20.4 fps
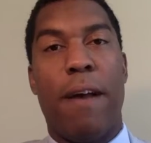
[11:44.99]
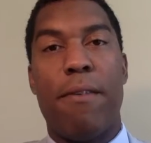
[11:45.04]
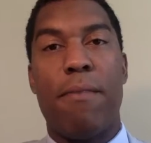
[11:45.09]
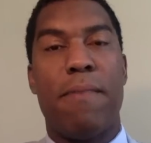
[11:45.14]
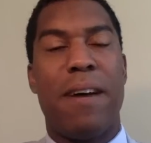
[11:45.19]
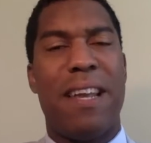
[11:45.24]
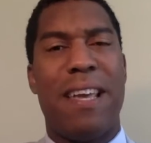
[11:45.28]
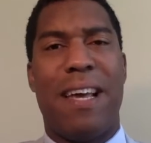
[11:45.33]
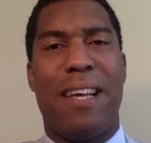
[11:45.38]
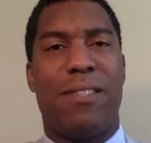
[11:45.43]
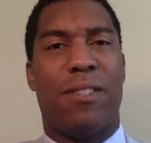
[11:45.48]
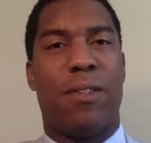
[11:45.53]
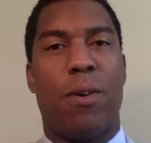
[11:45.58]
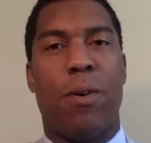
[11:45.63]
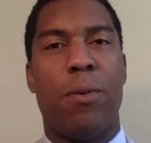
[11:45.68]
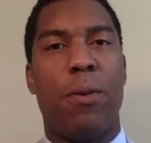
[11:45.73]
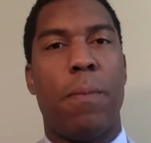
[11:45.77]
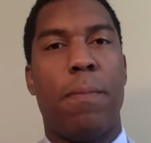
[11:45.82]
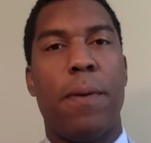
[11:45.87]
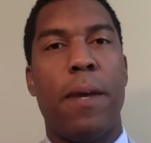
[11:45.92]
Everybody has
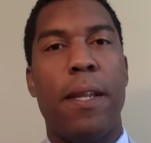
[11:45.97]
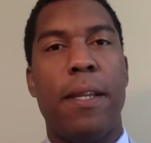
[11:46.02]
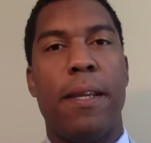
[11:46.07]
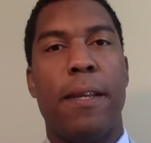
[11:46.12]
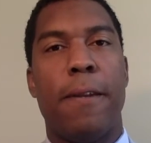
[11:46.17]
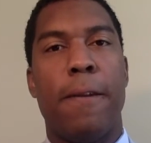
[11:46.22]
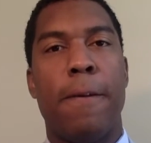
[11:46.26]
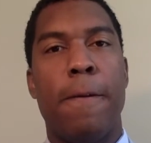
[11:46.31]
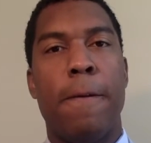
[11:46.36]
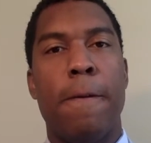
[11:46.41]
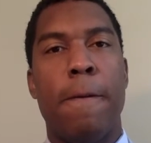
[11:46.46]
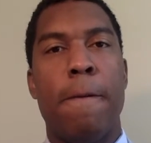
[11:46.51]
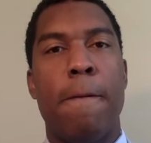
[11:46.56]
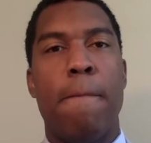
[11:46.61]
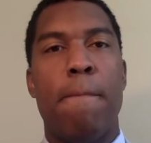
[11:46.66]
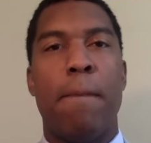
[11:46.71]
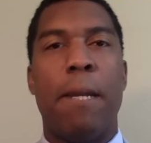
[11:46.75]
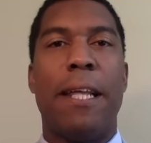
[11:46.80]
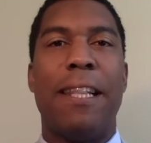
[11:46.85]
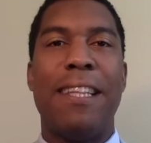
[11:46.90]
their own opinion,
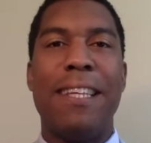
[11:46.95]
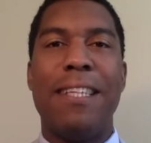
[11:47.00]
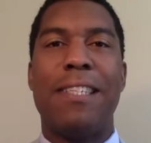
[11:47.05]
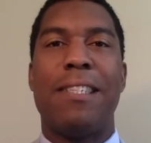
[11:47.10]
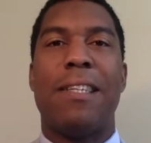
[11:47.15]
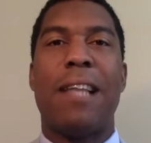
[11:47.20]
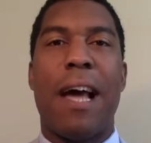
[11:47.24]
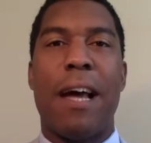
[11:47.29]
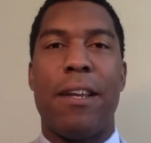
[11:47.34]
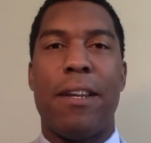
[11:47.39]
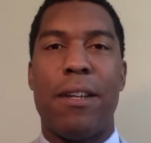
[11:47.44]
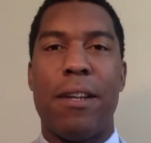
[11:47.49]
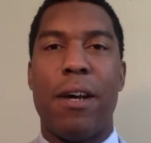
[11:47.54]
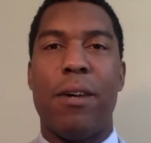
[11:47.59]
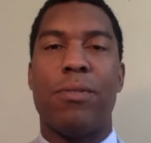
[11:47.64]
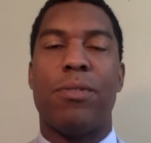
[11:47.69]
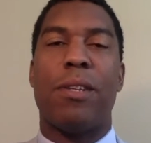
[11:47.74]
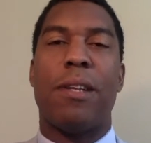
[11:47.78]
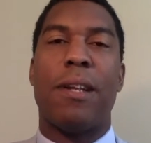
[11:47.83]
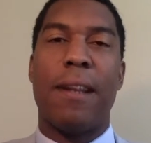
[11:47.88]
but at least now you
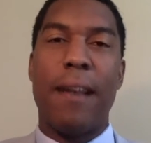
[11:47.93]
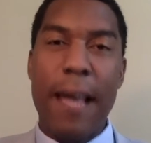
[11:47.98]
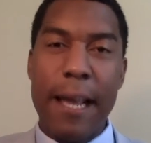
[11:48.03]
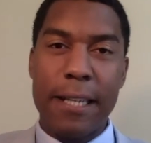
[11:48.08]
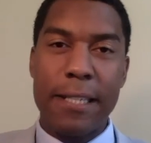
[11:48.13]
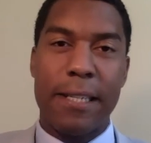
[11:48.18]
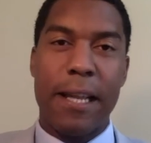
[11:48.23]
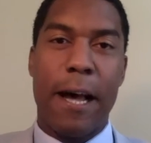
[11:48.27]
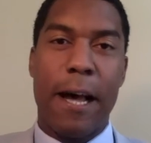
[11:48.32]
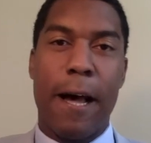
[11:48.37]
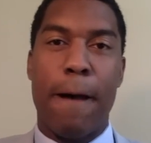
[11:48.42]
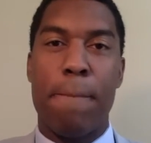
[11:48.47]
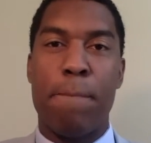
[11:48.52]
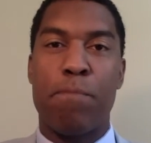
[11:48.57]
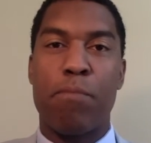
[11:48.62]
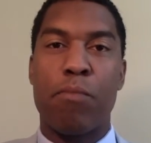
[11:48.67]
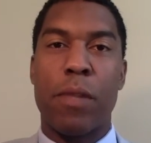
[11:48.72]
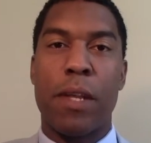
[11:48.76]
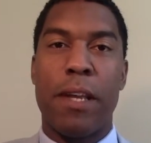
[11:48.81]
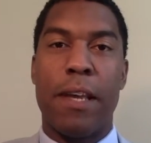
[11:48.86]
know. So the next
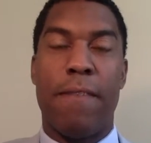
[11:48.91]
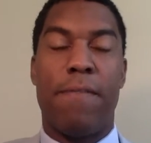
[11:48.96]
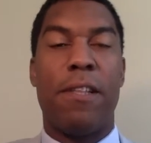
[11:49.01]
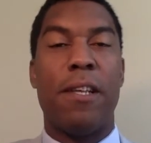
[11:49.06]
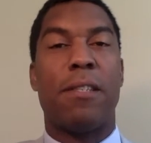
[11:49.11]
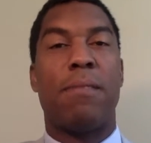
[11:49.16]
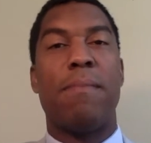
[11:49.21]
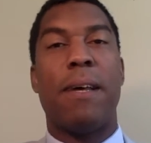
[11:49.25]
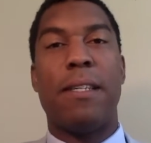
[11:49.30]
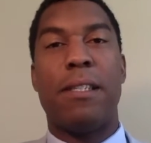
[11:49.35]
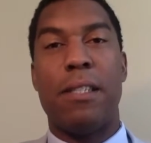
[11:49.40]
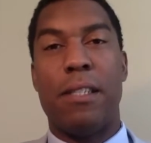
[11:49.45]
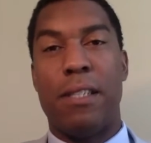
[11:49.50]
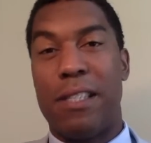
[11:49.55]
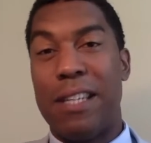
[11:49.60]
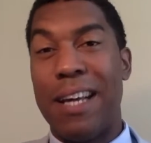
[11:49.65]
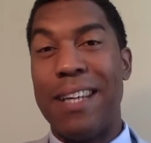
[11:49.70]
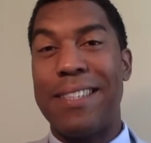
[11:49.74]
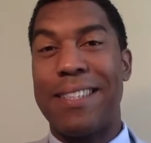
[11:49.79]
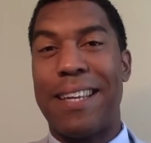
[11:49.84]
time, if this message
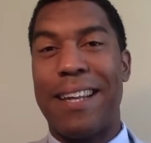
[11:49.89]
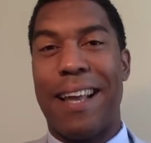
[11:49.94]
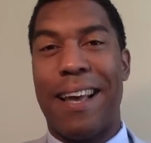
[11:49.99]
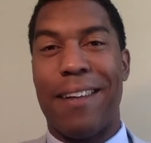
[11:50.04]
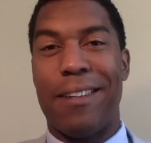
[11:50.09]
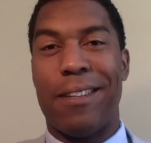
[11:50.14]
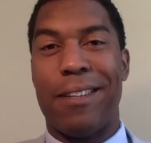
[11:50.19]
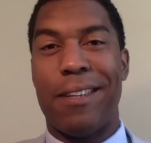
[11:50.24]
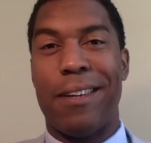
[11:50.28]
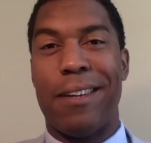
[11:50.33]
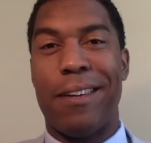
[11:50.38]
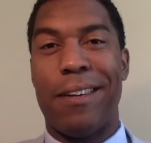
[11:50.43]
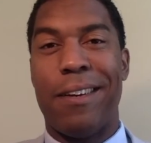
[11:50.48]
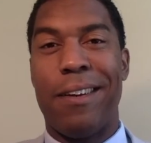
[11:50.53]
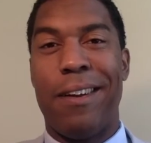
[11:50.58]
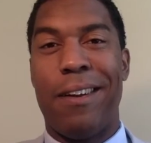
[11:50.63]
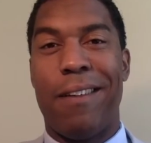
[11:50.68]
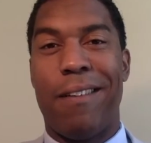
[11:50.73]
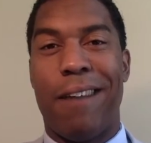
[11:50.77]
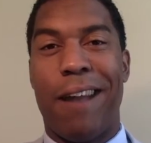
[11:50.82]
does get out there,
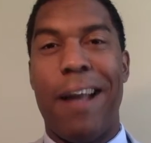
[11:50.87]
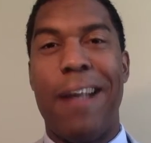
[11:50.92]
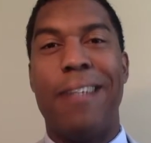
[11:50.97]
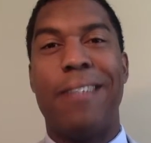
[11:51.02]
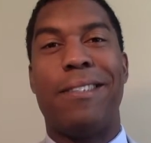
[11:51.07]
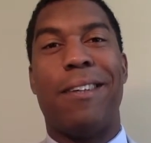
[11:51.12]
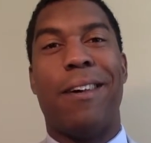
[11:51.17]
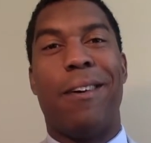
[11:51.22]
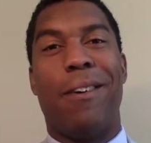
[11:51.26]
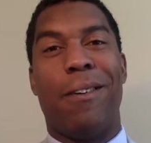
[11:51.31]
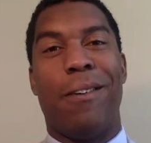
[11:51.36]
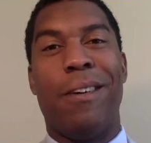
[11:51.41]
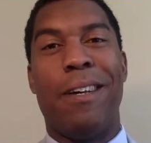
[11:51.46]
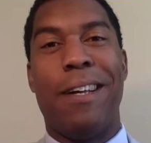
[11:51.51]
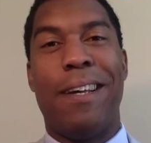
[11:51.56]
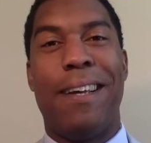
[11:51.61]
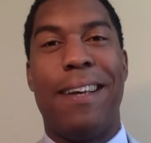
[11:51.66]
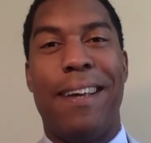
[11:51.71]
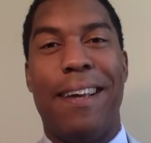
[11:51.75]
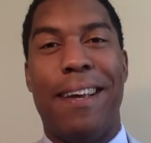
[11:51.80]
right, so
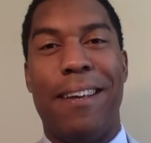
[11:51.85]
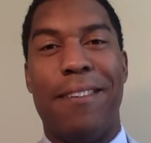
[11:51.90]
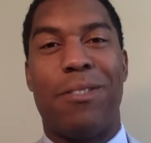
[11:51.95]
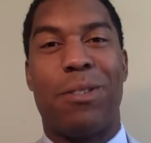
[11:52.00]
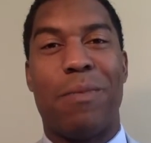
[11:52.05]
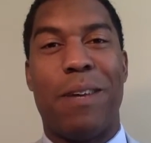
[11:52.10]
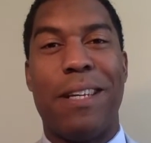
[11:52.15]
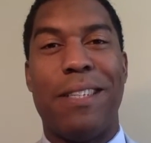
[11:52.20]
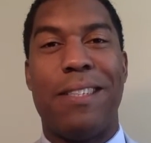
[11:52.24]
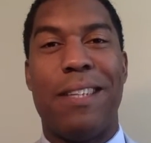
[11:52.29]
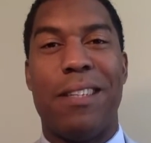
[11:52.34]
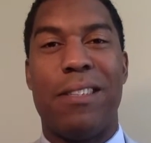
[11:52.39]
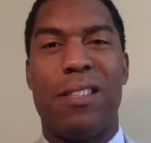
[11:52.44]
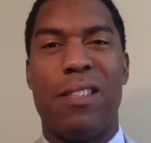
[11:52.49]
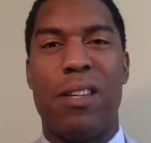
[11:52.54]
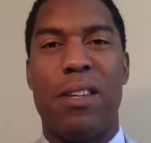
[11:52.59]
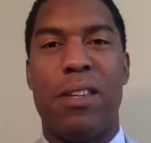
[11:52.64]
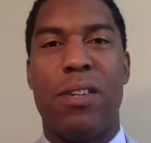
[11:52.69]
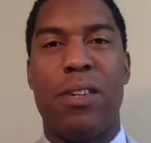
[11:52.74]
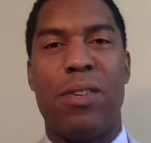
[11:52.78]
if somebody
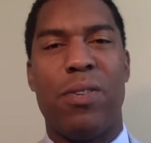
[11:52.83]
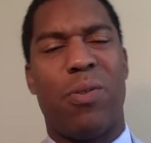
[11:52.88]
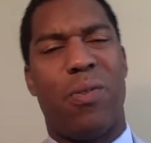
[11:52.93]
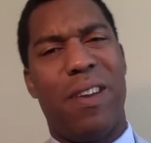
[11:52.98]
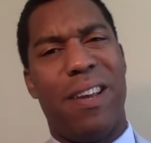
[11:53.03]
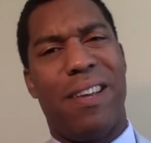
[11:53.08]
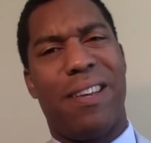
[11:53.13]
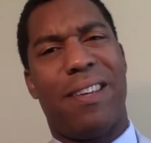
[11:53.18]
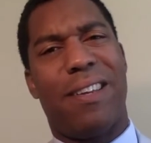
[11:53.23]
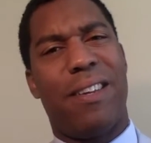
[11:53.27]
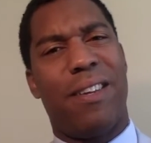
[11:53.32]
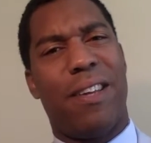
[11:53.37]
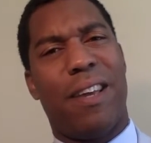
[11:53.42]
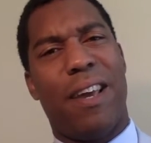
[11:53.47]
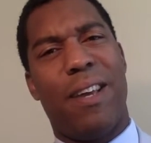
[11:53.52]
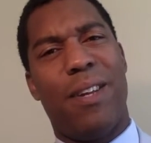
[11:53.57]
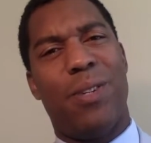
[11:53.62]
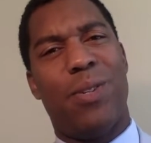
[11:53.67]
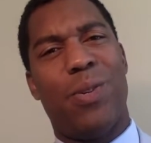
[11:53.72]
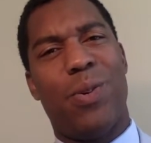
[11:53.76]
says, Durran,
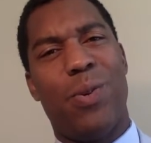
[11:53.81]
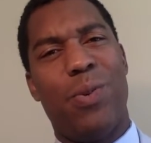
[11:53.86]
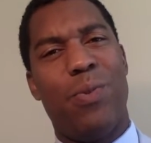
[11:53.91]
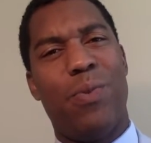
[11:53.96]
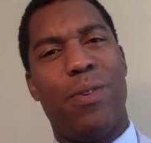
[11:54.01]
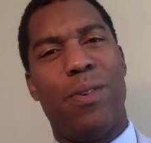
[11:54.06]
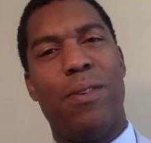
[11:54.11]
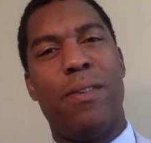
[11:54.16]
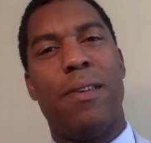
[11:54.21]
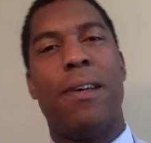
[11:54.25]
Cage, who?